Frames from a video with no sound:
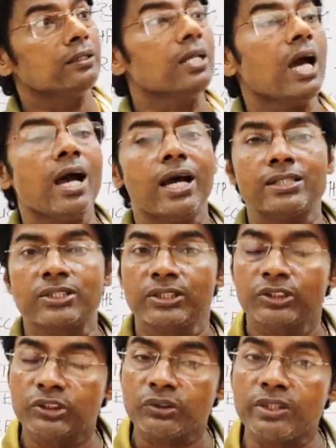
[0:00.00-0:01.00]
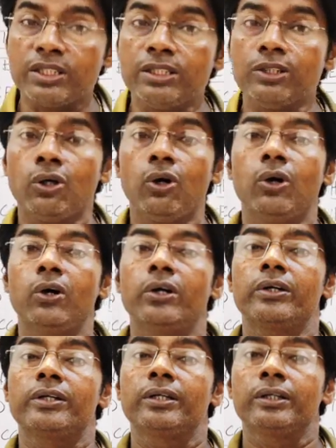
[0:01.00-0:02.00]
that tree,
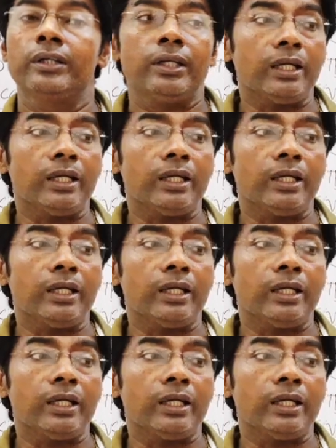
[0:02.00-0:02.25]
or